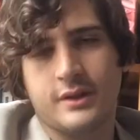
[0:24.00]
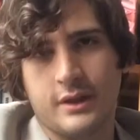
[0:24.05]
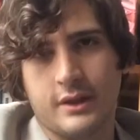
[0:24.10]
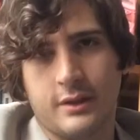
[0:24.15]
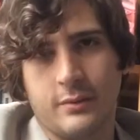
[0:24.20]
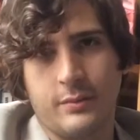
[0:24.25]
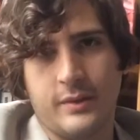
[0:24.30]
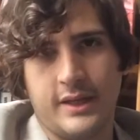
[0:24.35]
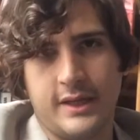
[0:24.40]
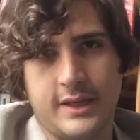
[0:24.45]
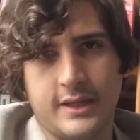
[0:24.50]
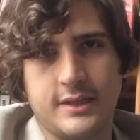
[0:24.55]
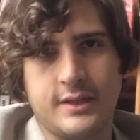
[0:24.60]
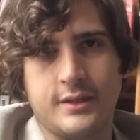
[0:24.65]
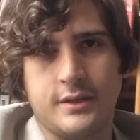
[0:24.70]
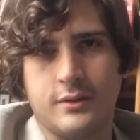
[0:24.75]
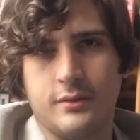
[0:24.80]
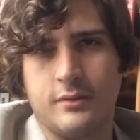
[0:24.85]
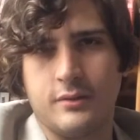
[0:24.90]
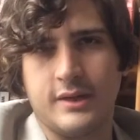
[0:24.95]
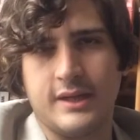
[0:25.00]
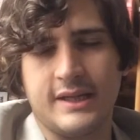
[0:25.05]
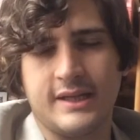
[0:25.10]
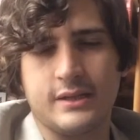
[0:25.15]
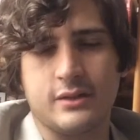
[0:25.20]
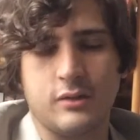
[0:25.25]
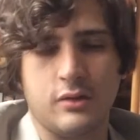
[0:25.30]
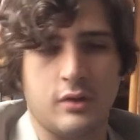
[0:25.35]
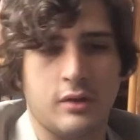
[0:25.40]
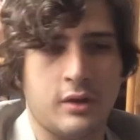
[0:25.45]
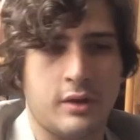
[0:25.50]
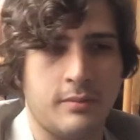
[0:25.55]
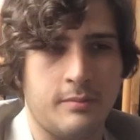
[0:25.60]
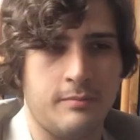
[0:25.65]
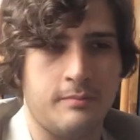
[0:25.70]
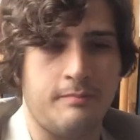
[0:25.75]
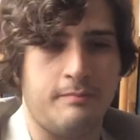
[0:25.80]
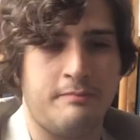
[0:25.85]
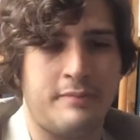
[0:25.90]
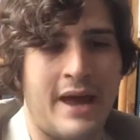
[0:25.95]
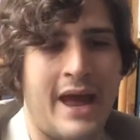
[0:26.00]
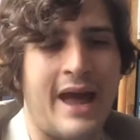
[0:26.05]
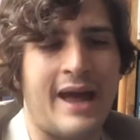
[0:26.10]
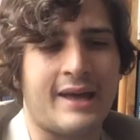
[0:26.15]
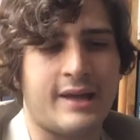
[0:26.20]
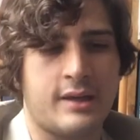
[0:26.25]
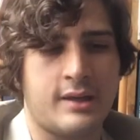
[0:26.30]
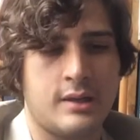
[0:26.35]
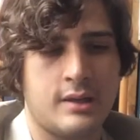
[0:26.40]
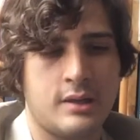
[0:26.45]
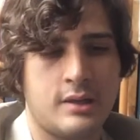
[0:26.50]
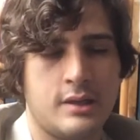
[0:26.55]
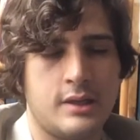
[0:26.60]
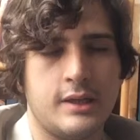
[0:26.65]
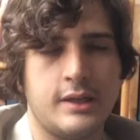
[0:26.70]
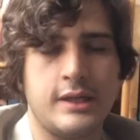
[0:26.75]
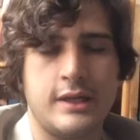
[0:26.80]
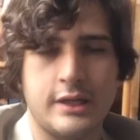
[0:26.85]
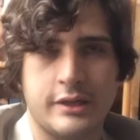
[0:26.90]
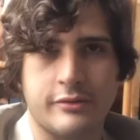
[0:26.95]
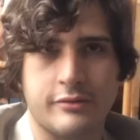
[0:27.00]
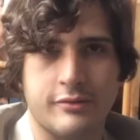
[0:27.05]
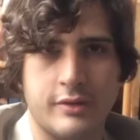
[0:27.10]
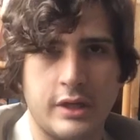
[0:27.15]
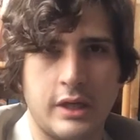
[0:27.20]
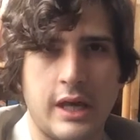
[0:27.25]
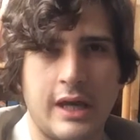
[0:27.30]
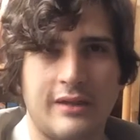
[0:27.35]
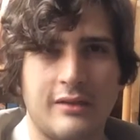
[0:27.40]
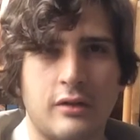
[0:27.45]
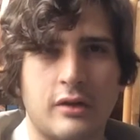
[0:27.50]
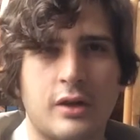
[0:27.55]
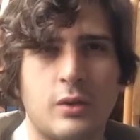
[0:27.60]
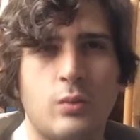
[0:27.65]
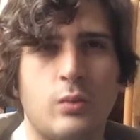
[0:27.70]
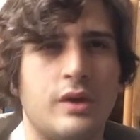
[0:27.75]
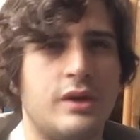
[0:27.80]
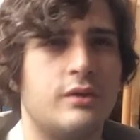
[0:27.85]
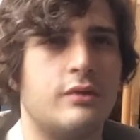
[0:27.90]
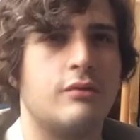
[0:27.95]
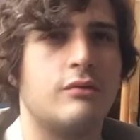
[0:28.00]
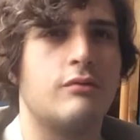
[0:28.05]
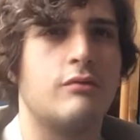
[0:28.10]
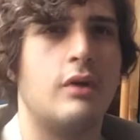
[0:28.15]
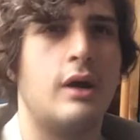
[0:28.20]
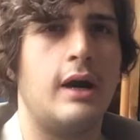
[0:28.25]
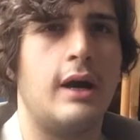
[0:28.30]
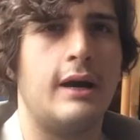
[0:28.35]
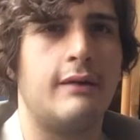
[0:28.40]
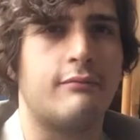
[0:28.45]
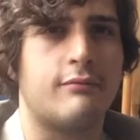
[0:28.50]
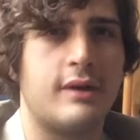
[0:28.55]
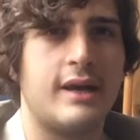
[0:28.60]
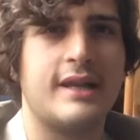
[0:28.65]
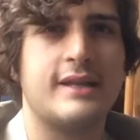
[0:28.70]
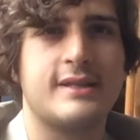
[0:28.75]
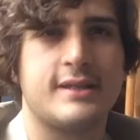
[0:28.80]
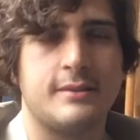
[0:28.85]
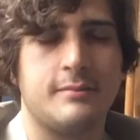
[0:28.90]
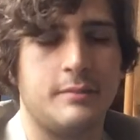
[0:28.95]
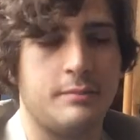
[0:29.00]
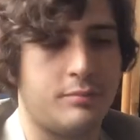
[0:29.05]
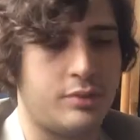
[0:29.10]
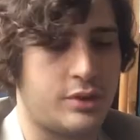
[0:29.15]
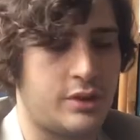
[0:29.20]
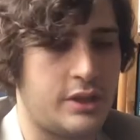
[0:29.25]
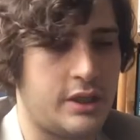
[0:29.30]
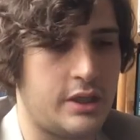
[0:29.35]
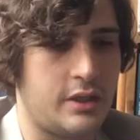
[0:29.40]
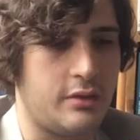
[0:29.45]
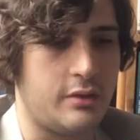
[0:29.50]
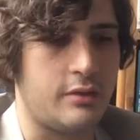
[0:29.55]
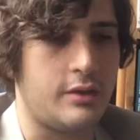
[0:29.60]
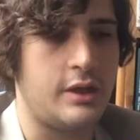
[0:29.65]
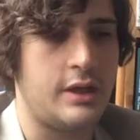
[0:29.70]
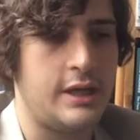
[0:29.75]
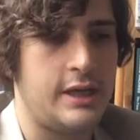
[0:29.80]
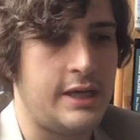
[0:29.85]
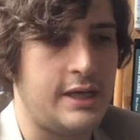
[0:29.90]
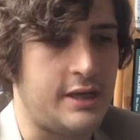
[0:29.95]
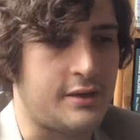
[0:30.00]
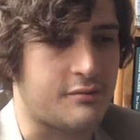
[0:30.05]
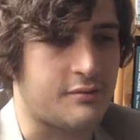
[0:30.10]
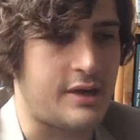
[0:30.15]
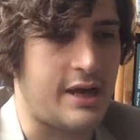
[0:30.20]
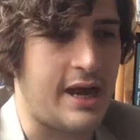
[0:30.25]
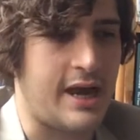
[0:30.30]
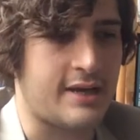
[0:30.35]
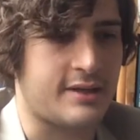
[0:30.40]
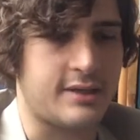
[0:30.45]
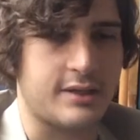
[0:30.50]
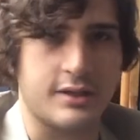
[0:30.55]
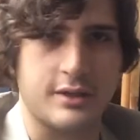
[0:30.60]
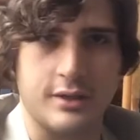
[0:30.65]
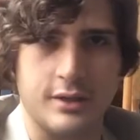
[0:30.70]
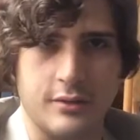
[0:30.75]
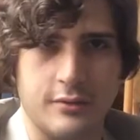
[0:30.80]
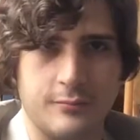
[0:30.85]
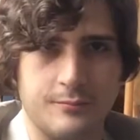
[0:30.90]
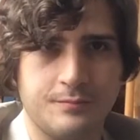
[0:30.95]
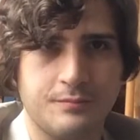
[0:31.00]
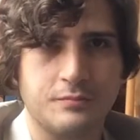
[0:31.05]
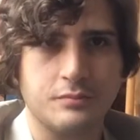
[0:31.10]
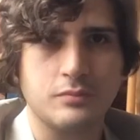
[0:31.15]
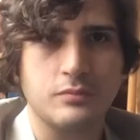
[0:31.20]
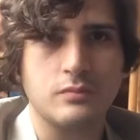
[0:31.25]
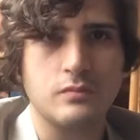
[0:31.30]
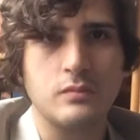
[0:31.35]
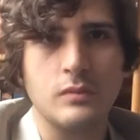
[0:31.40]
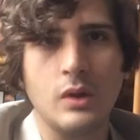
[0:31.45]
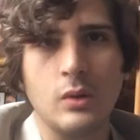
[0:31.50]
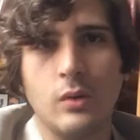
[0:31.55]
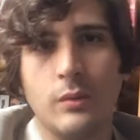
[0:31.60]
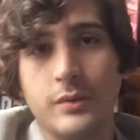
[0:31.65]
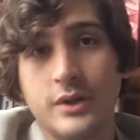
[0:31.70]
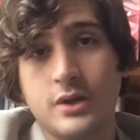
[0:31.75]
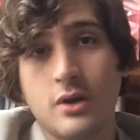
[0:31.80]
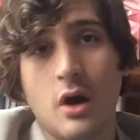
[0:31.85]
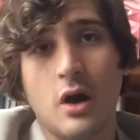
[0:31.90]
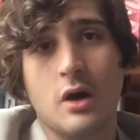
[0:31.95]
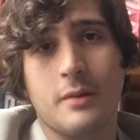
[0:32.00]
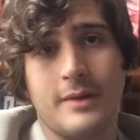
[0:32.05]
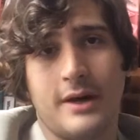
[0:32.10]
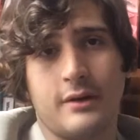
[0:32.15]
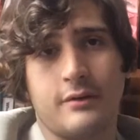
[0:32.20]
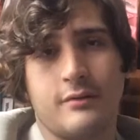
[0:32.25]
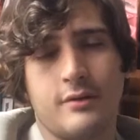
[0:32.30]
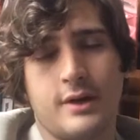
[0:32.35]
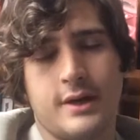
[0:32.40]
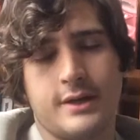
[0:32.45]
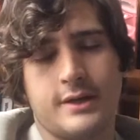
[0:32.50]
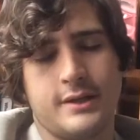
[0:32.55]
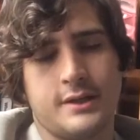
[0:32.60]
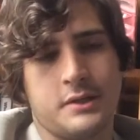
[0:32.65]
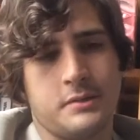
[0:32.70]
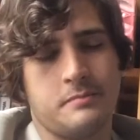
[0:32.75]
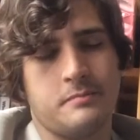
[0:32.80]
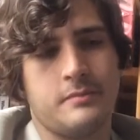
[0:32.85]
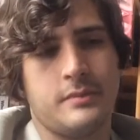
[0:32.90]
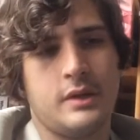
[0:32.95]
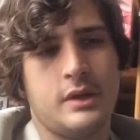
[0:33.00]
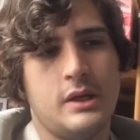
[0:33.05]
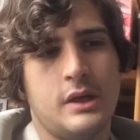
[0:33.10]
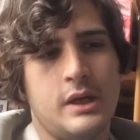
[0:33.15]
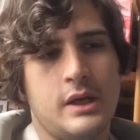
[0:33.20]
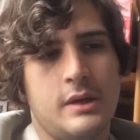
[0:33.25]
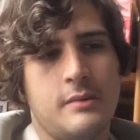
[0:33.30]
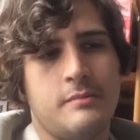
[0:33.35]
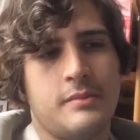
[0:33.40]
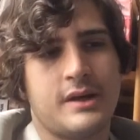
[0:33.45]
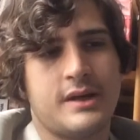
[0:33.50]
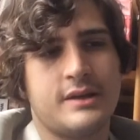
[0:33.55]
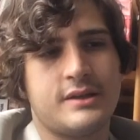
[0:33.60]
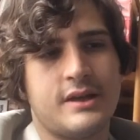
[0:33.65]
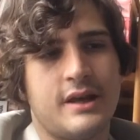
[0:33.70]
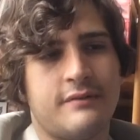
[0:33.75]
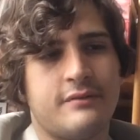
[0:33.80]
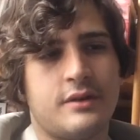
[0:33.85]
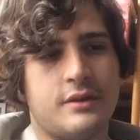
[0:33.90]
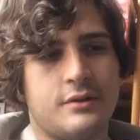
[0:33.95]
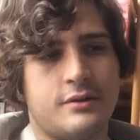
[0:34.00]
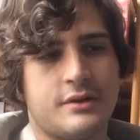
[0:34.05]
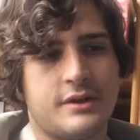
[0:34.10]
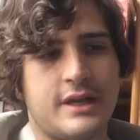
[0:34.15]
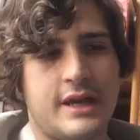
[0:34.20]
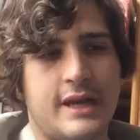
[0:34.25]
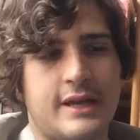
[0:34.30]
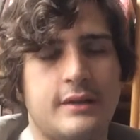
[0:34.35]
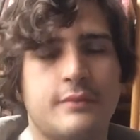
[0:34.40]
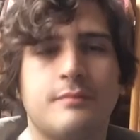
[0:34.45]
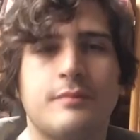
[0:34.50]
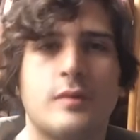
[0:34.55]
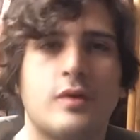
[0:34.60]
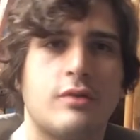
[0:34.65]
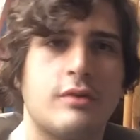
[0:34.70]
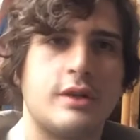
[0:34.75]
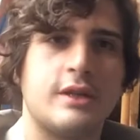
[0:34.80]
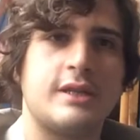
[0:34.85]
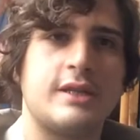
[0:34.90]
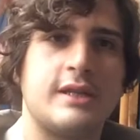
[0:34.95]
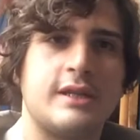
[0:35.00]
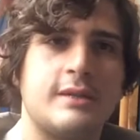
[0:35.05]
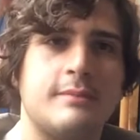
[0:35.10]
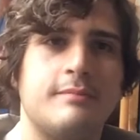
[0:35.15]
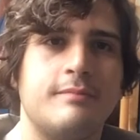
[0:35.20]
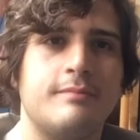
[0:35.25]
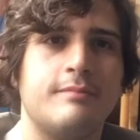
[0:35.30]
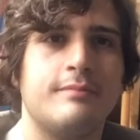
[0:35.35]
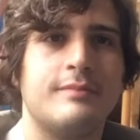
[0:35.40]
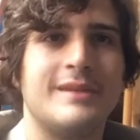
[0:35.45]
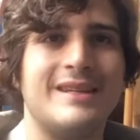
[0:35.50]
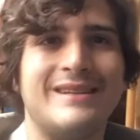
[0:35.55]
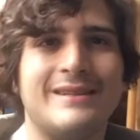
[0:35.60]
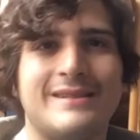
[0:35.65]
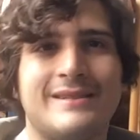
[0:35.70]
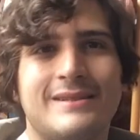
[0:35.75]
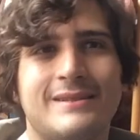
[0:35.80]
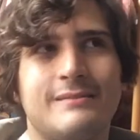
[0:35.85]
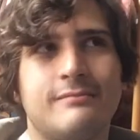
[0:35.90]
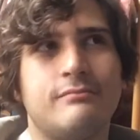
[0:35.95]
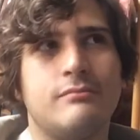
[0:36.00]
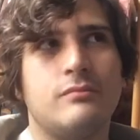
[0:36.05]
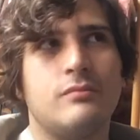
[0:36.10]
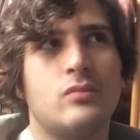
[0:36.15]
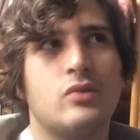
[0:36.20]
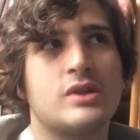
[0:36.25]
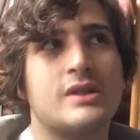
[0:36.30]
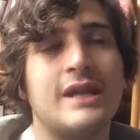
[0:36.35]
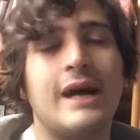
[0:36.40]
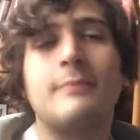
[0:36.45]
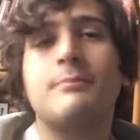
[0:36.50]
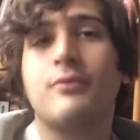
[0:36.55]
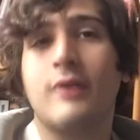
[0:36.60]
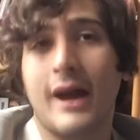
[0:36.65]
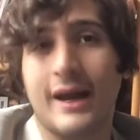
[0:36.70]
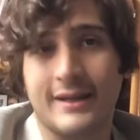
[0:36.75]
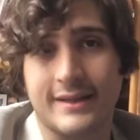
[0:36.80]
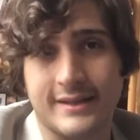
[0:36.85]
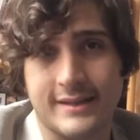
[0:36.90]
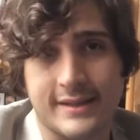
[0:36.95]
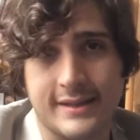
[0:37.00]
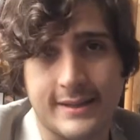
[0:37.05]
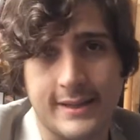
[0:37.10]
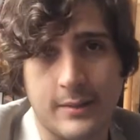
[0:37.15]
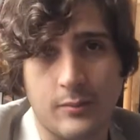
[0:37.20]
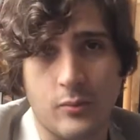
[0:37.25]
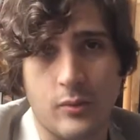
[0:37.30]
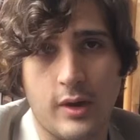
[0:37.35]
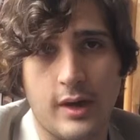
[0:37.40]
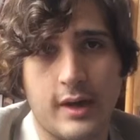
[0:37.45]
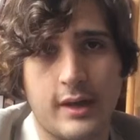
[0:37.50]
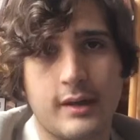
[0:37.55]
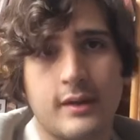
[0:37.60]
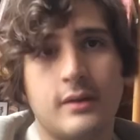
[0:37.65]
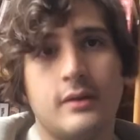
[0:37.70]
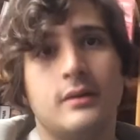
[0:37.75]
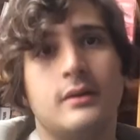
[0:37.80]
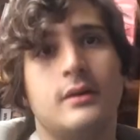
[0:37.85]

thing that we need to do is look back in history and look at what uh, Ransom in particular is reacting to when we talk about criticism because you have to understand criticism is was not practiced the same way